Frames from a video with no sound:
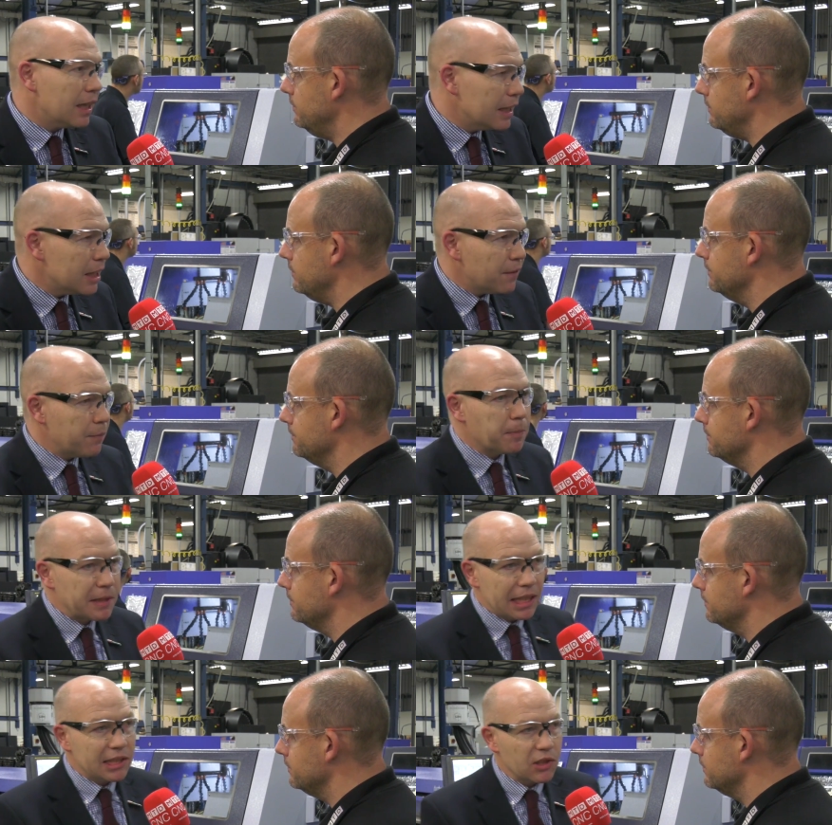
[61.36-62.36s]

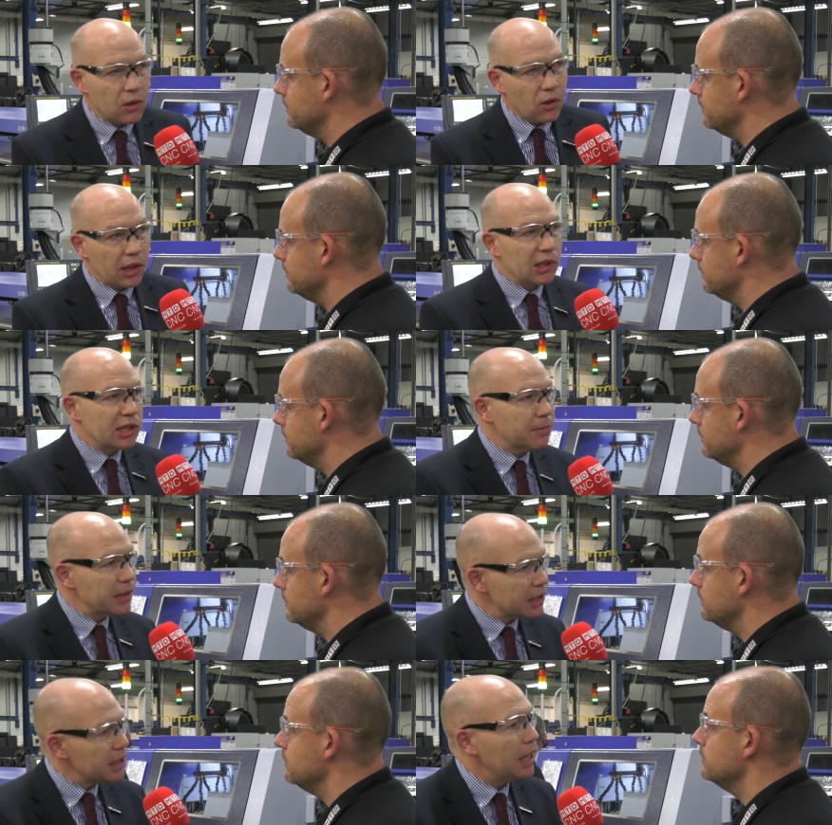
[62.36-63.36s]
Speaker 1: 50% uh, is other
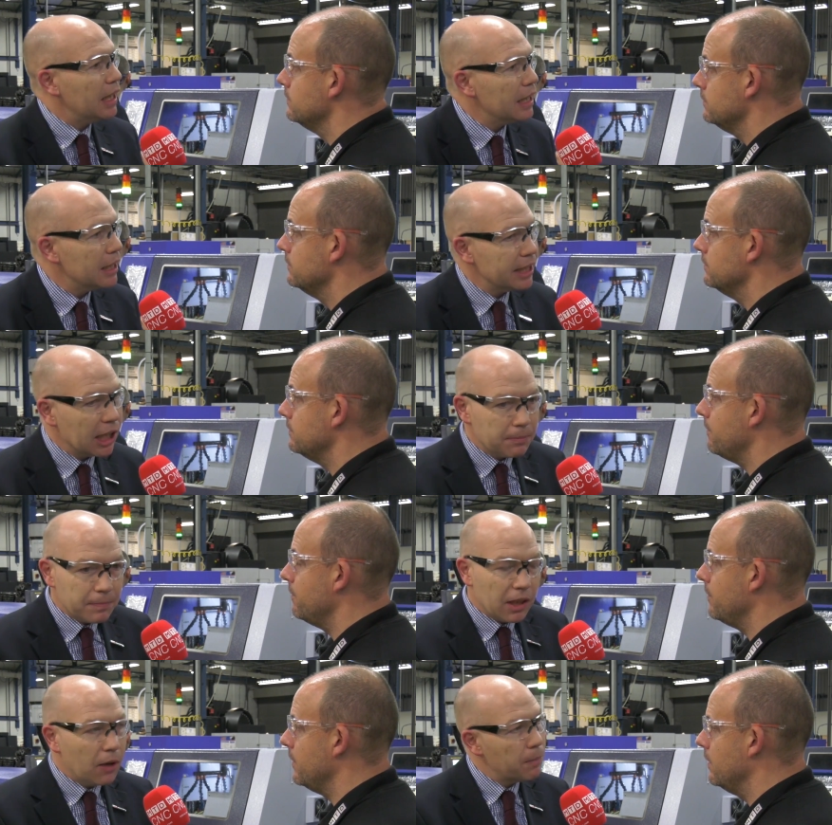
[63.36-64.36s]
customers. Uh, you know,
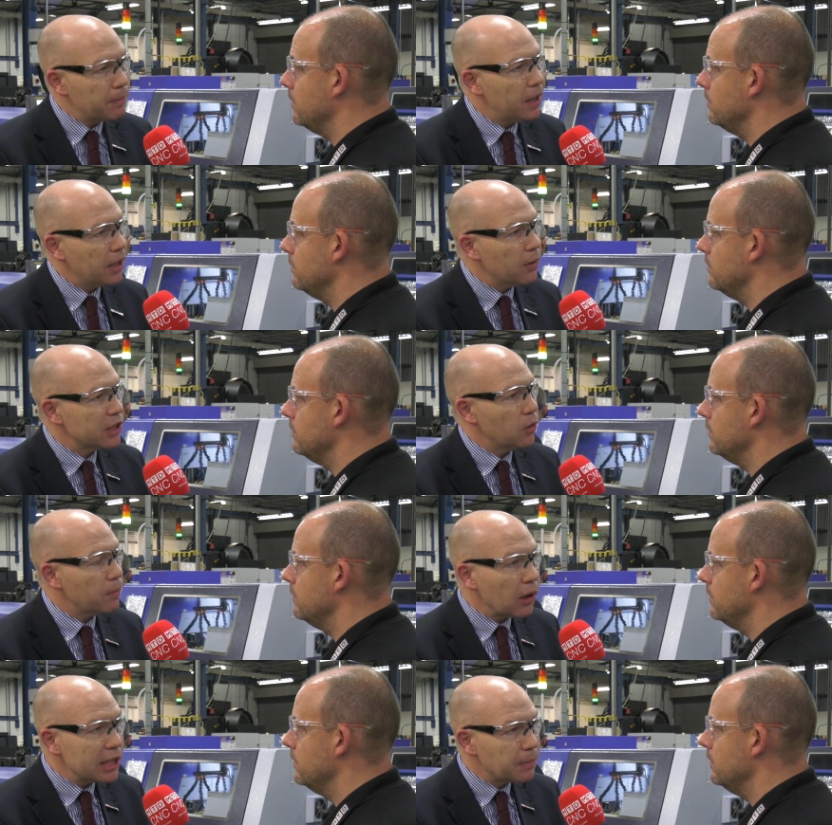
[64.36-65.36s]
a lower, a lower sort
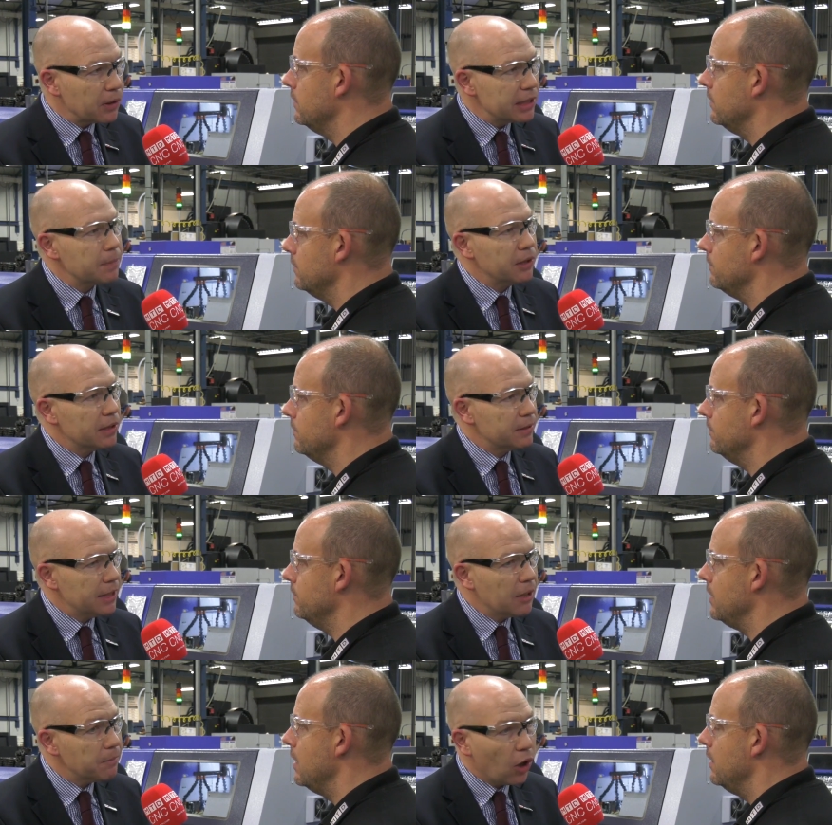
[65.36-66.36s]
of price point, but
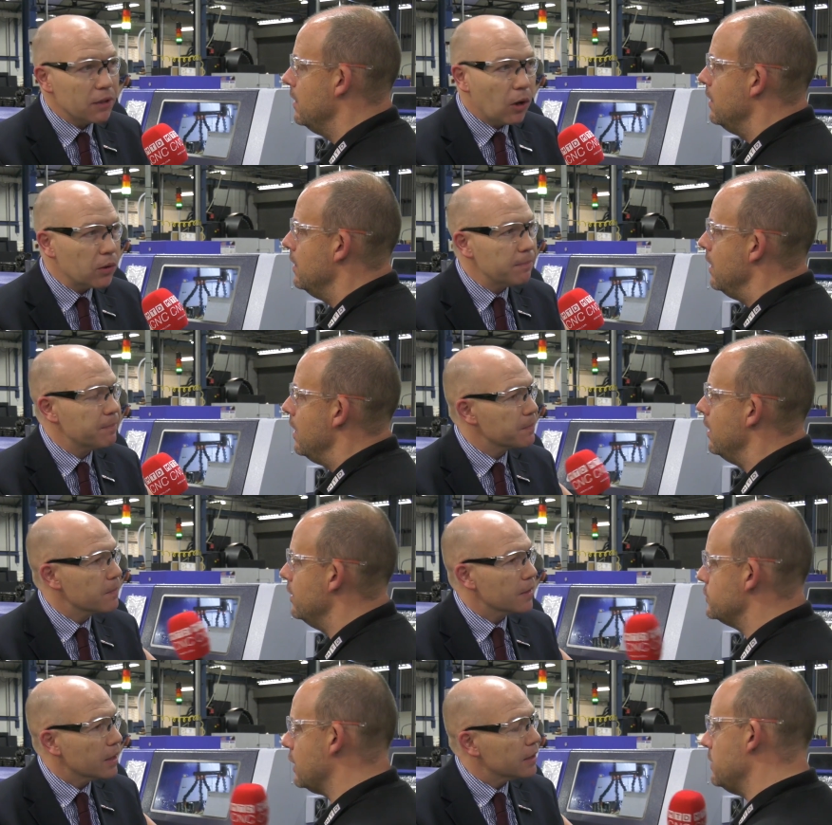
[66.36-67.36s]
you know, high volume.
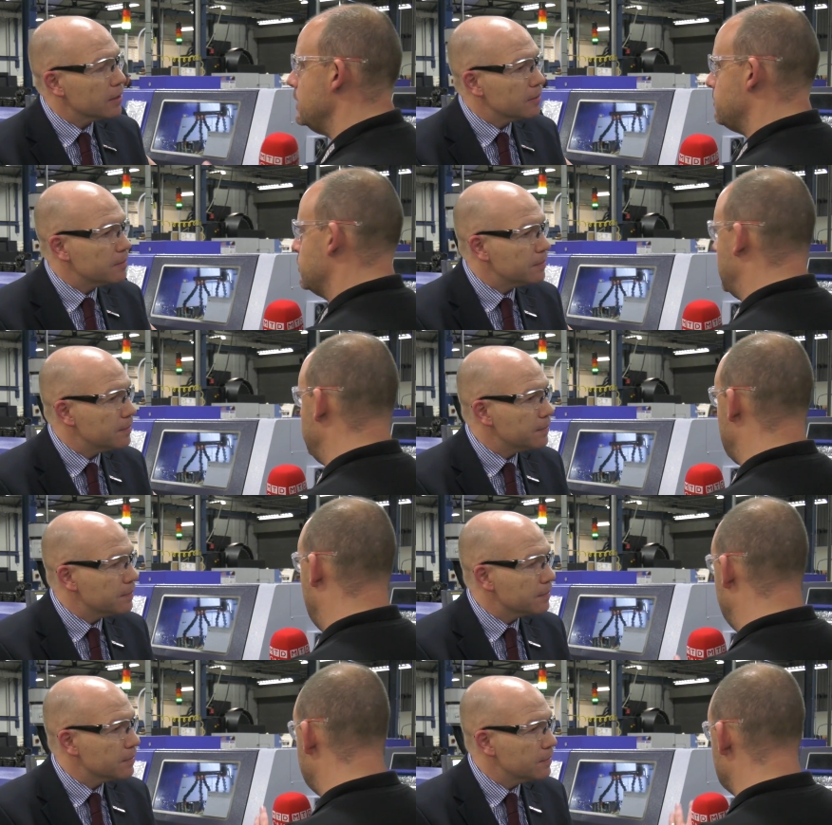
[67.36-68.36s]
Speaker 2: So these machines
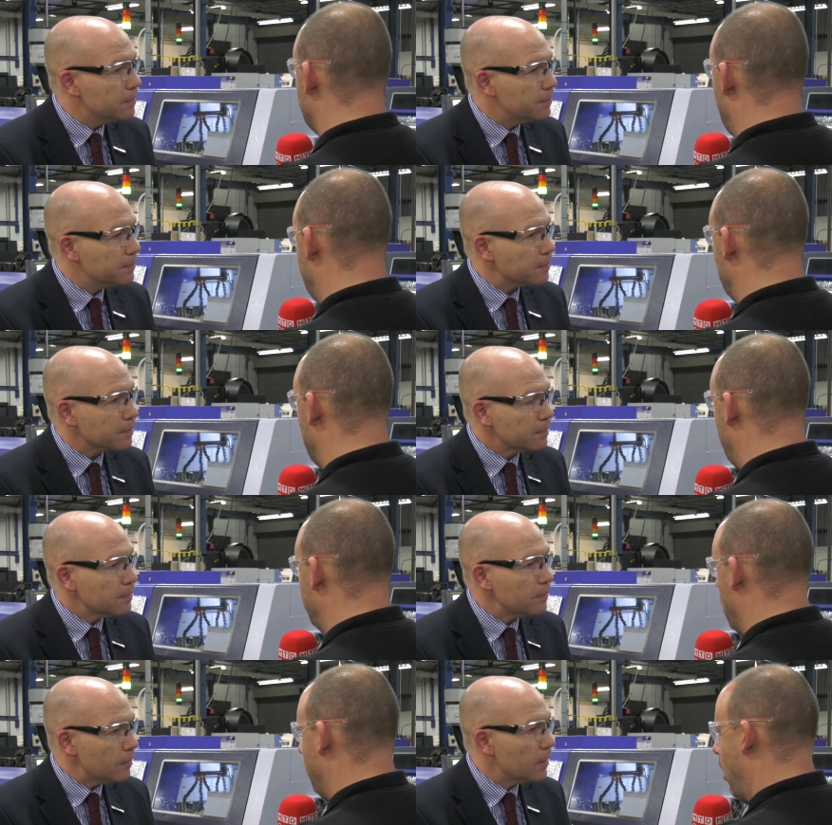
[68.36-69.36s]
here, this is a brand new one
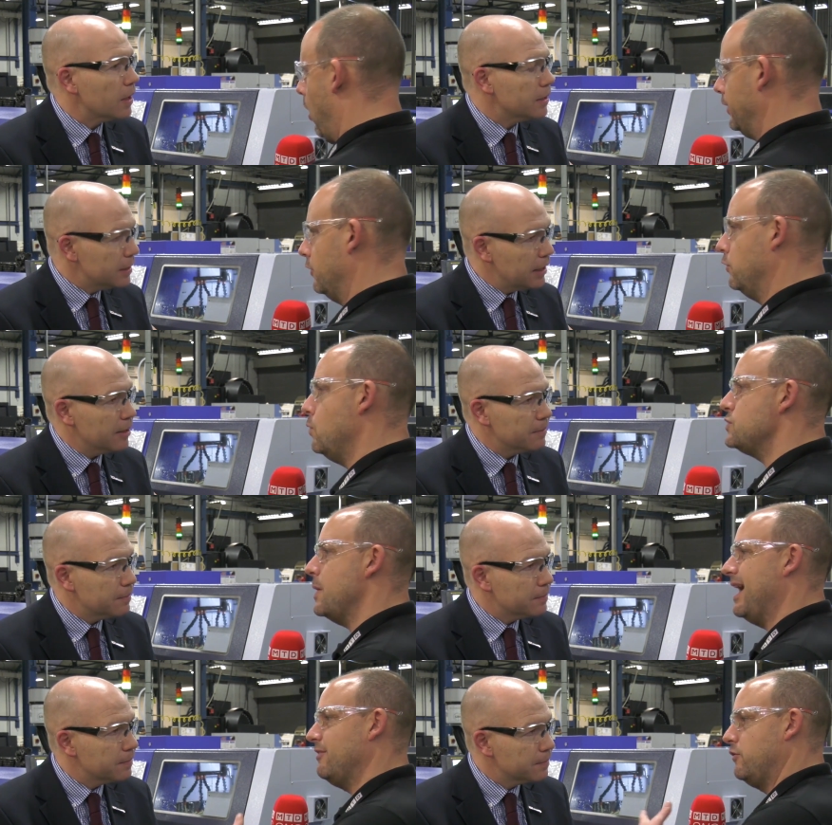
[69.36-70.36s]
we've got behind us. You yeah.
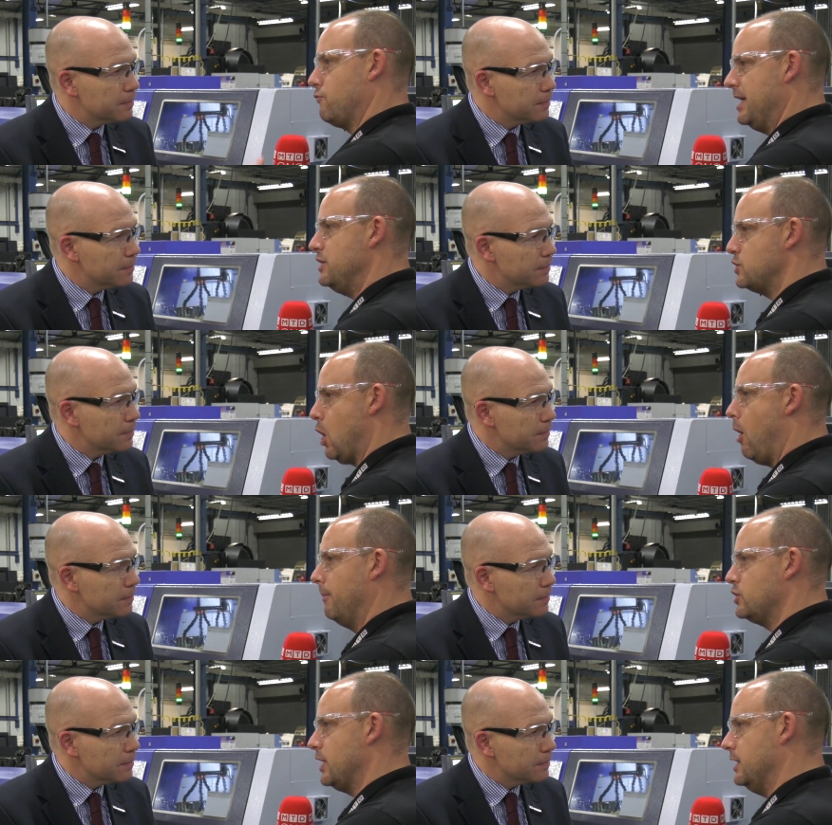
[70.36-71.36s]
also had three
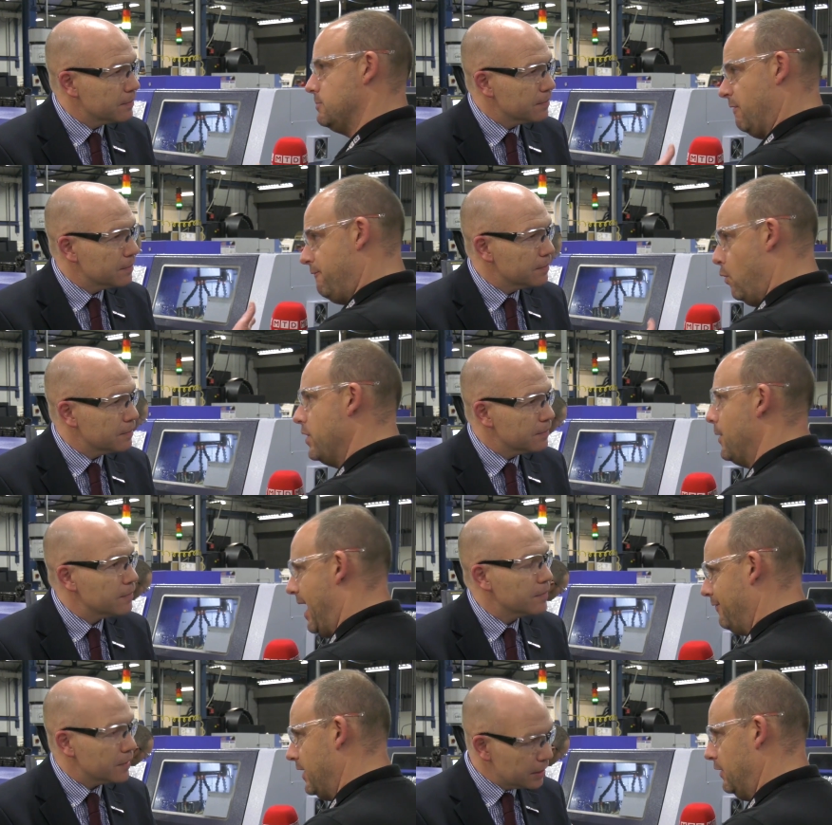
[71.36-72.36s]
star machines before you
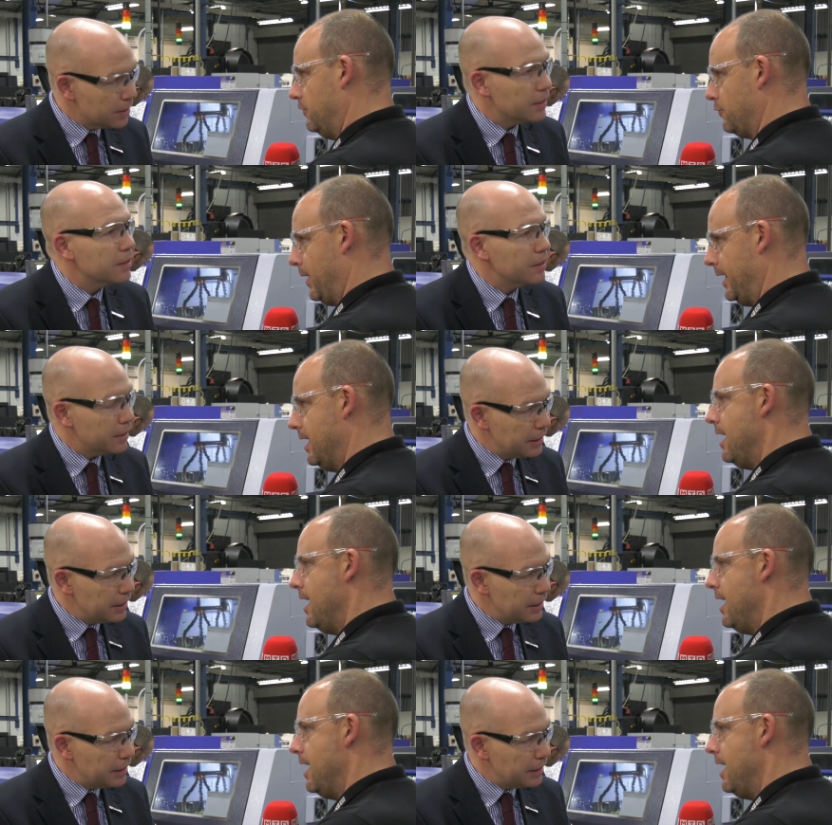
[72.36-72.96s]
had these three.